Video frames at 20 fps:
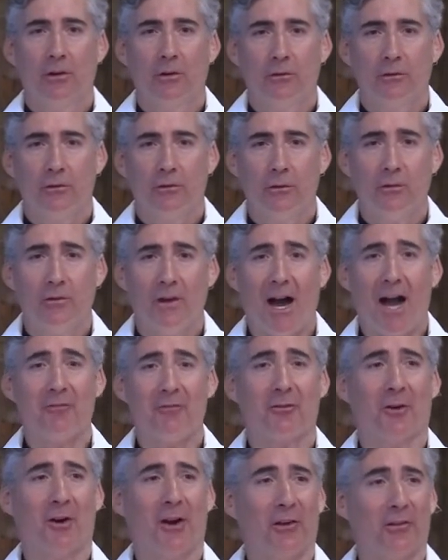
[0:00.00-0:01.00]
to die
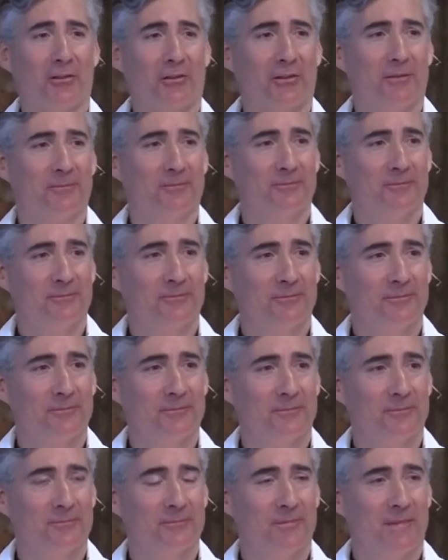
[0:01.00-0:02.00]
for us,
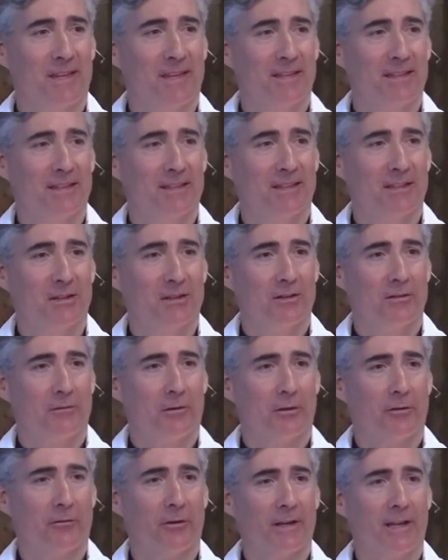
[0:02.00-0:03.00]
for
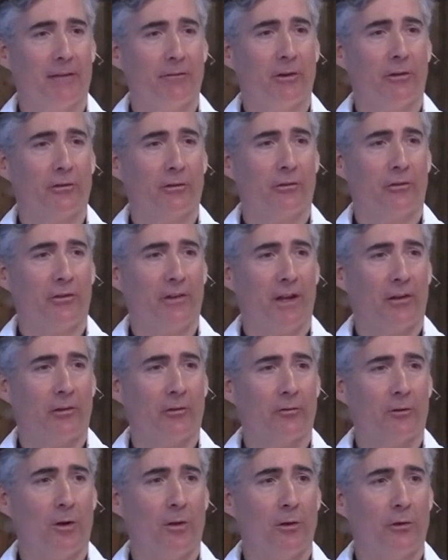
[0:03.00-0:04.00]
the forgiveness of sins,
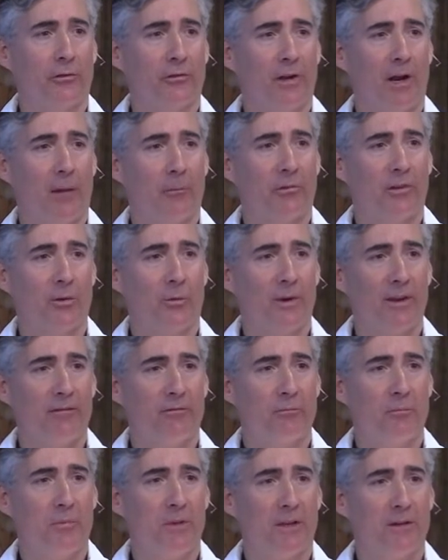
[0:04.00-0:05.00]
for all those times that
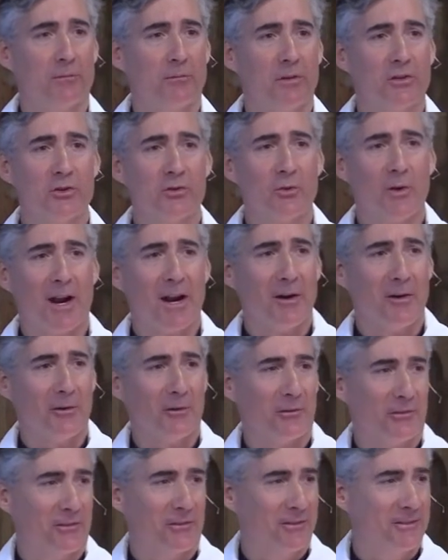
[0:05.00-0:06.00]
we've been
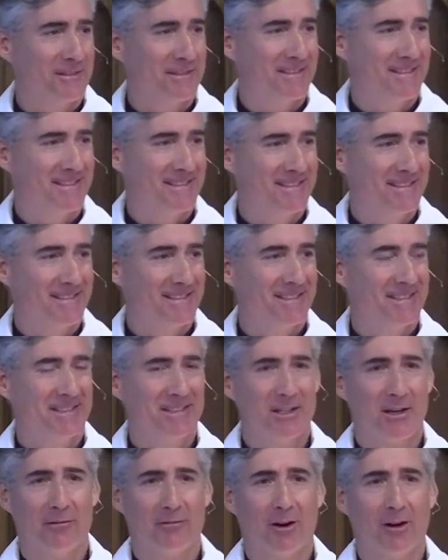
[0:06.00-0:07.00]
betrayers
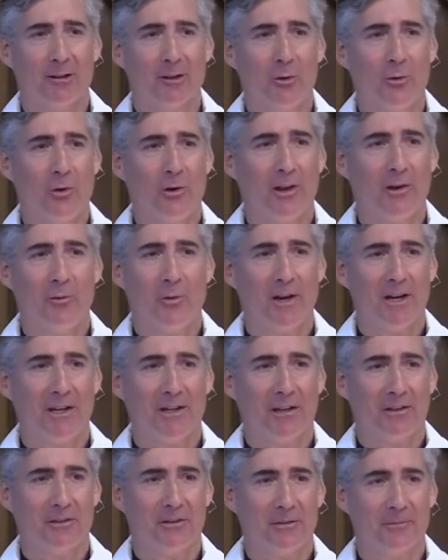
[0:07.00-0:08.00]
of our Lord and one
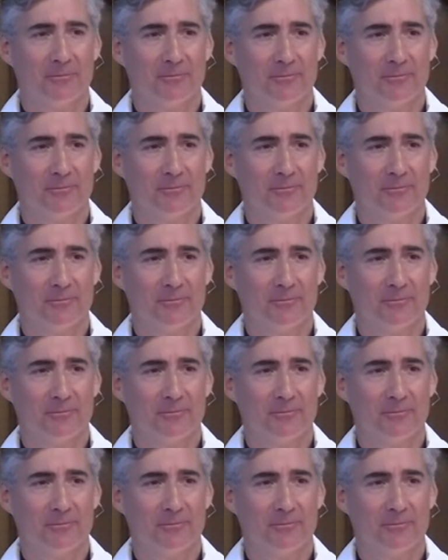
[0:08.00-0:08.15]
another.